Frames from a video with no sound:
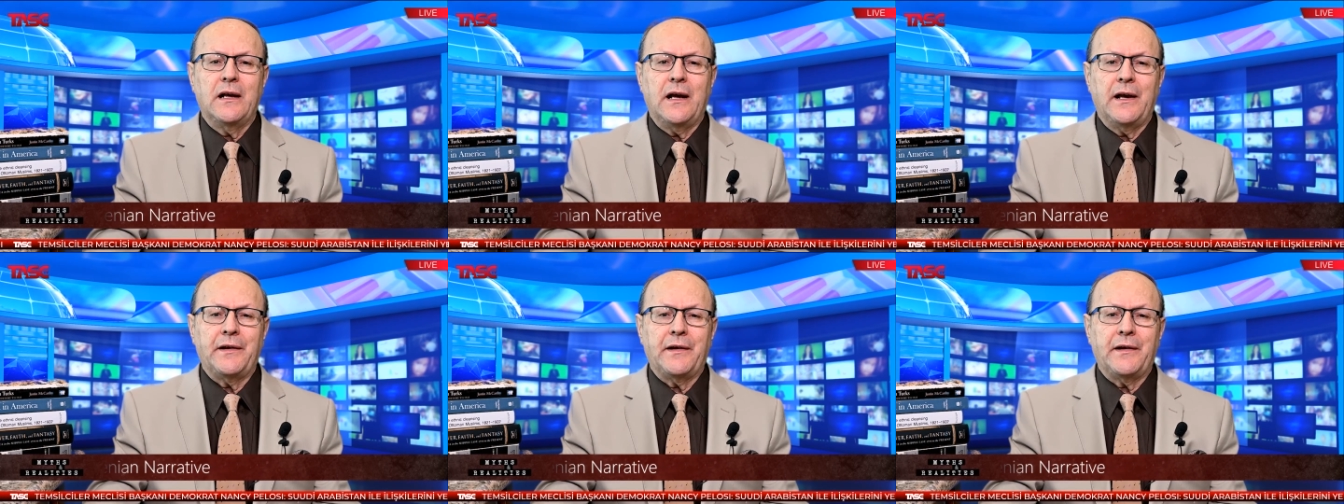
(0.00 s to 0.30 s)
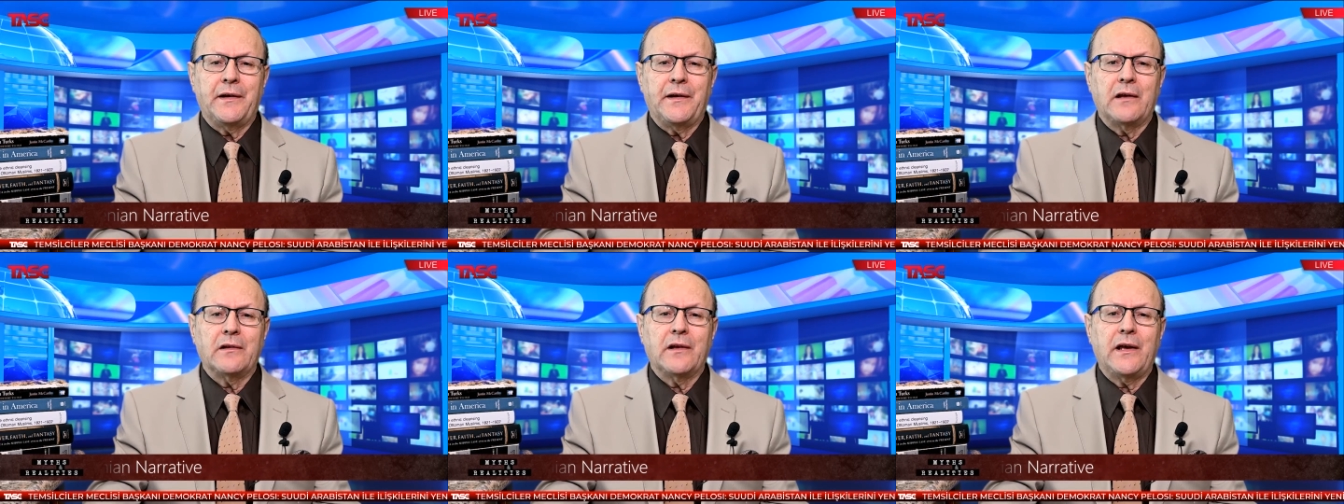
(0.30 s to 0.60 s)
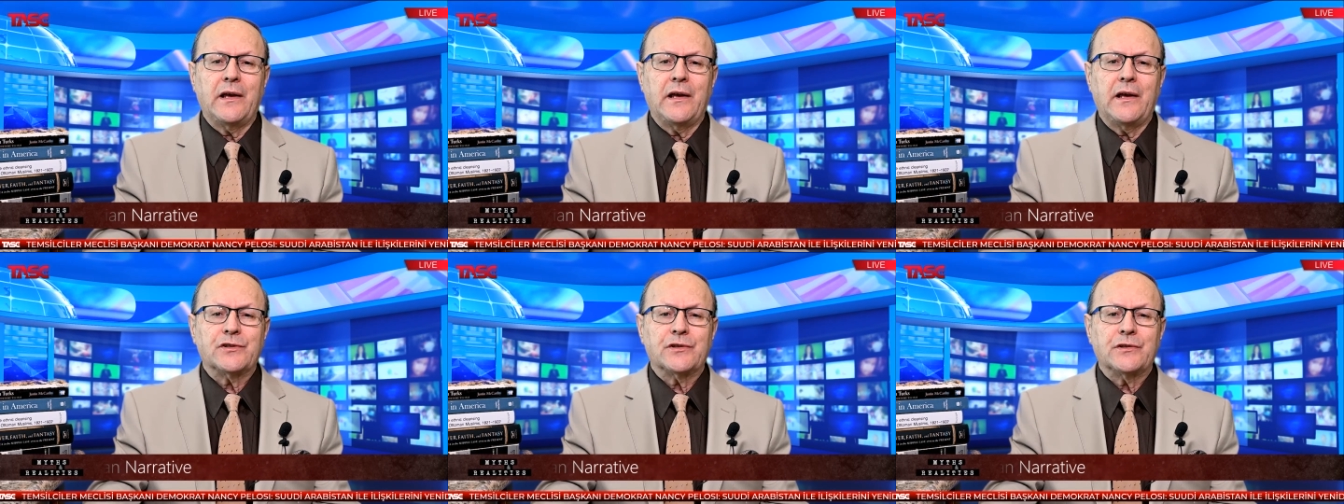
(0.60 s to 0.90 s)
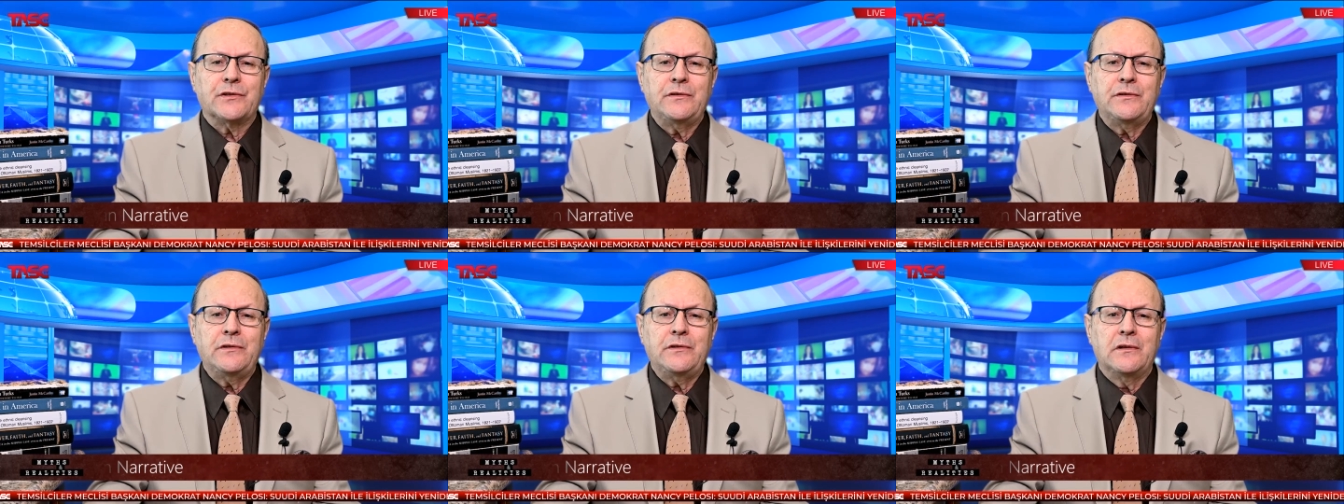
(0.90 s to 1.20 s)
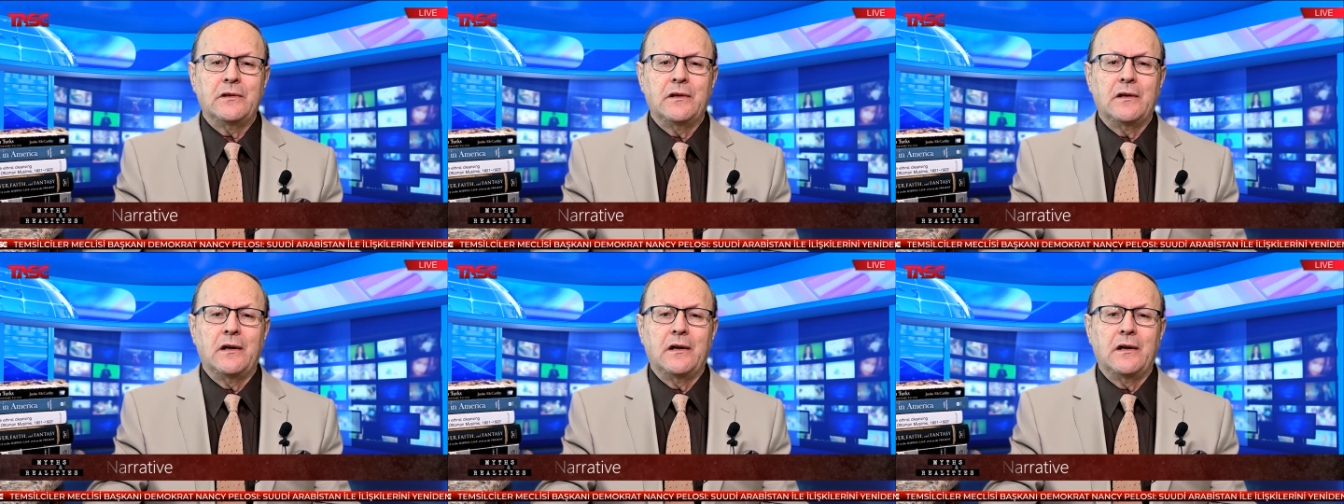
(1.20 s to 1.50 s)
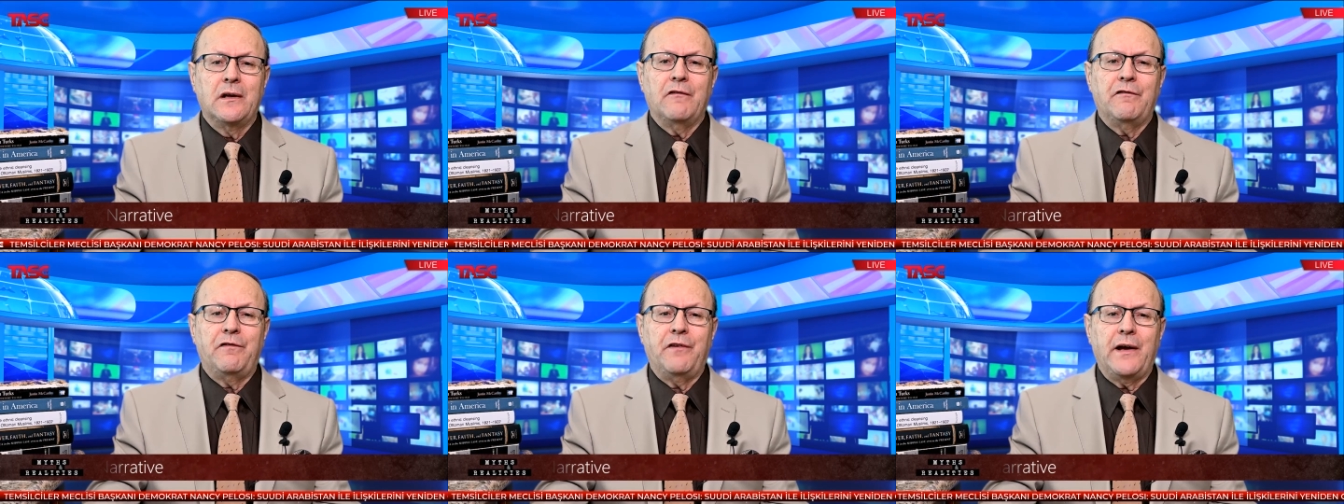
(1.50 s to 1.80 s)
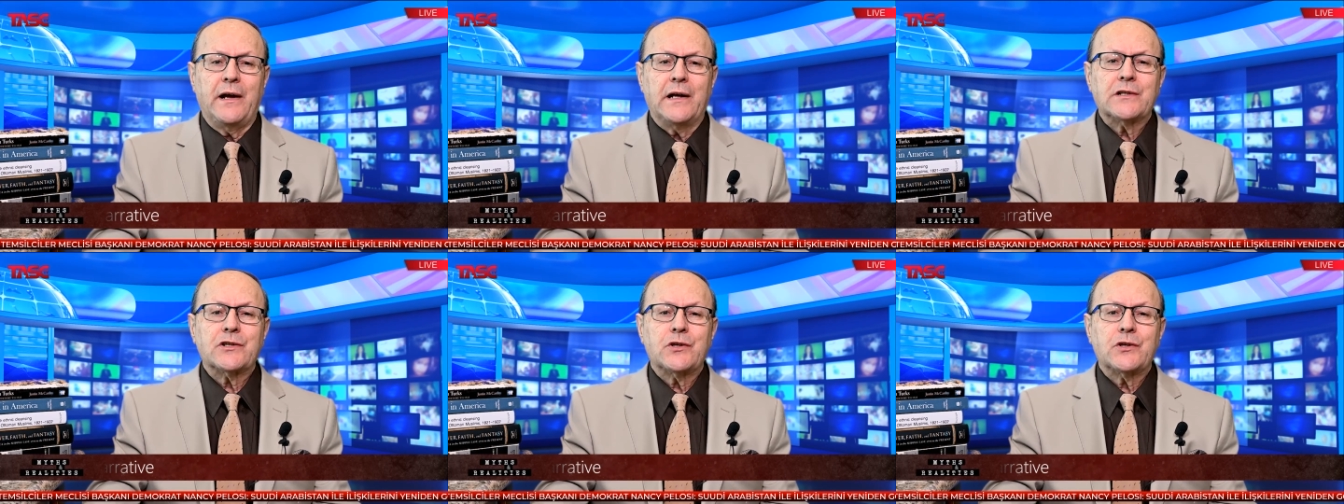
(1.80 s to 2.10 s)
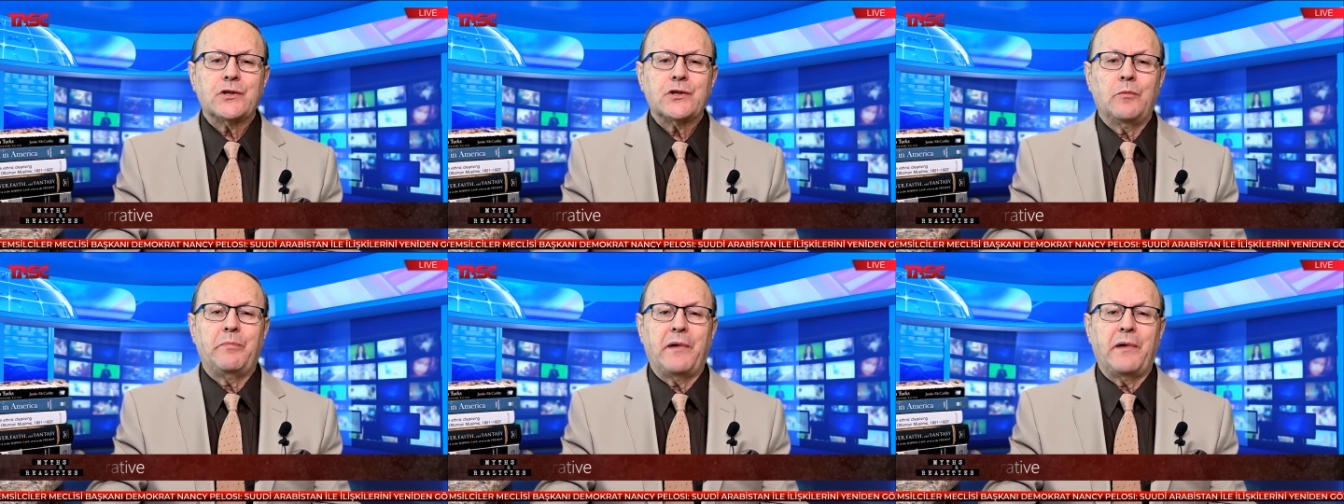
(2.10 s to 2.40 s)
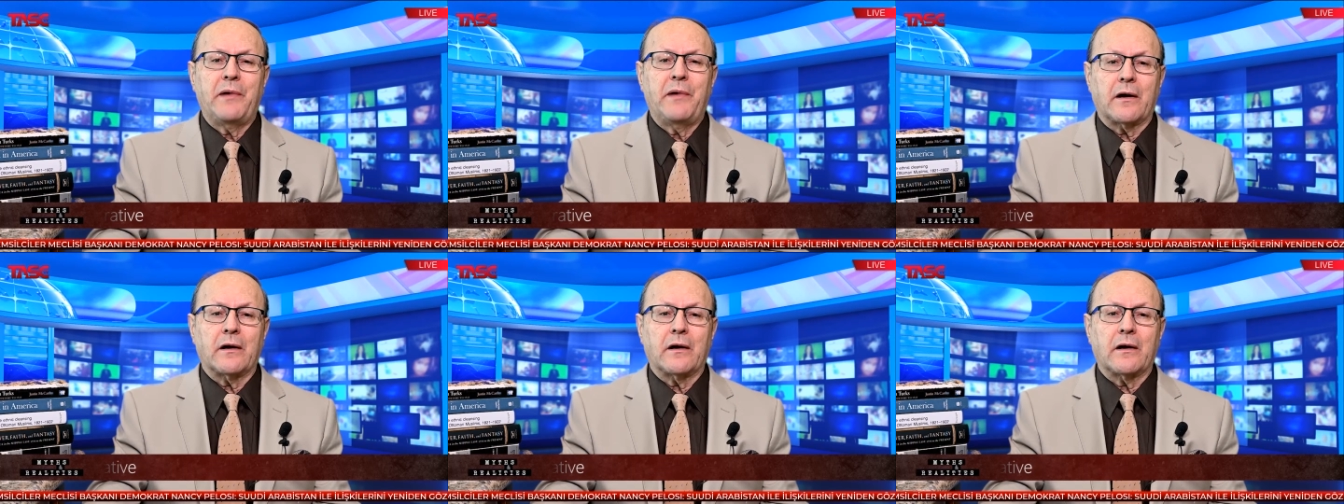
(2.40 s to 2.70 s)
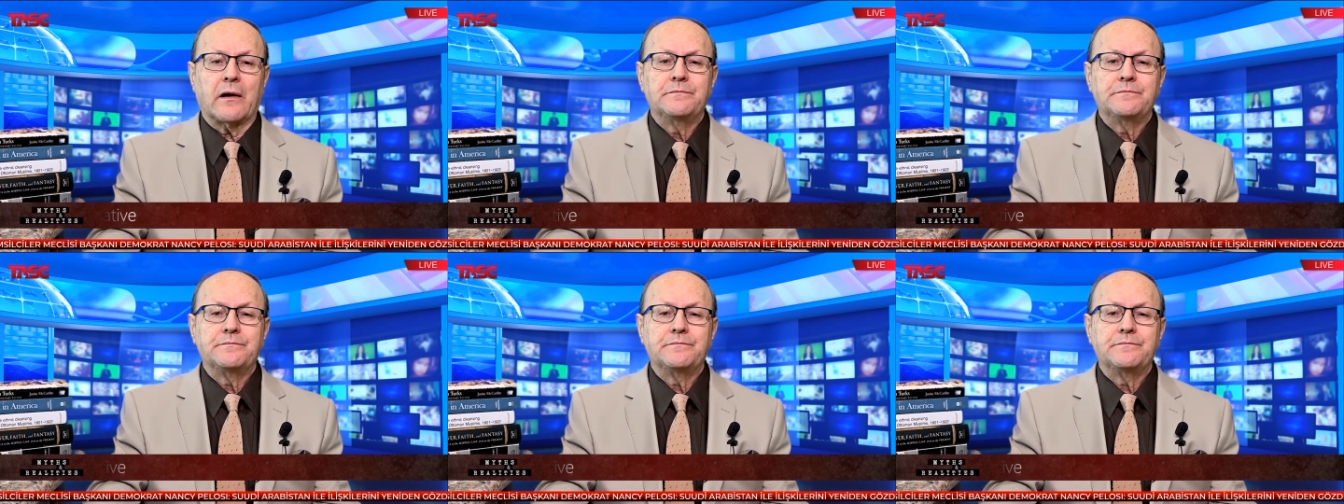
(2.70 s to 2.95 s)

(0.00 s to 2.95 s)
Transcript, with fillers: annihilation fares no better.